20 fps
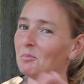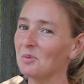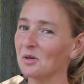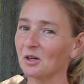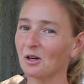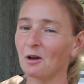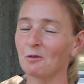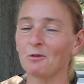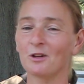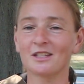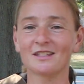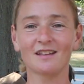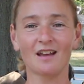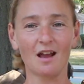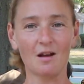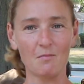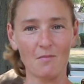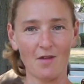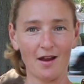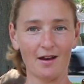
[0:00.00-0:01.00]
butter on one
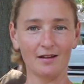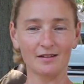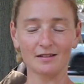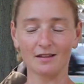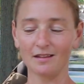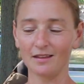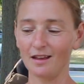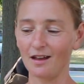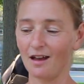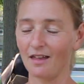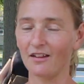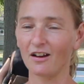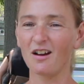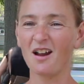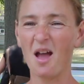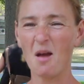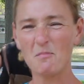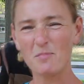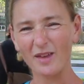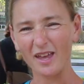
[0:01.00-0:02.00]
side, mayonnaise on the other,
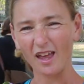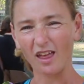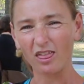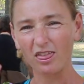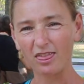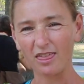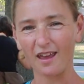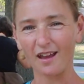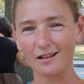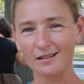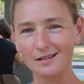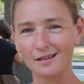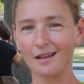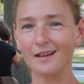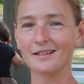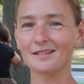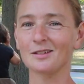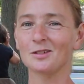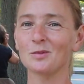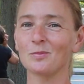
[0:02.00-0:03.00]
big thick
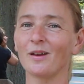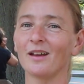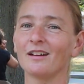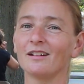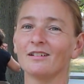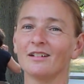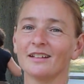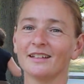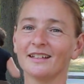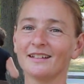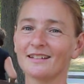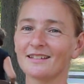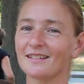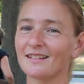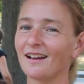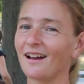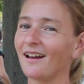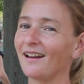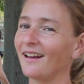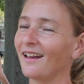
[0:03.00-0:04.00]
slice of tomato on the
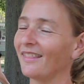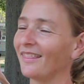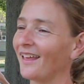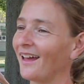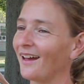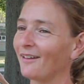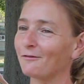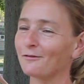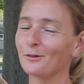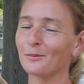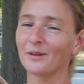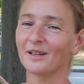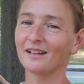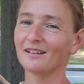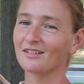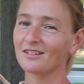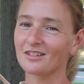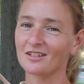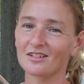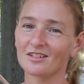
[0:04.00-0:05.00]
inside, and that for me
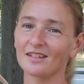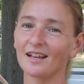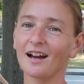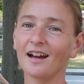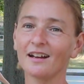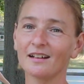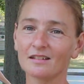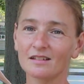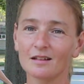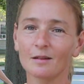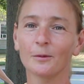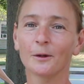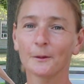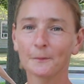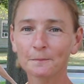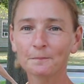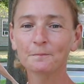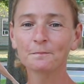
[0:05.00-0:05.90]
is just the height of summer.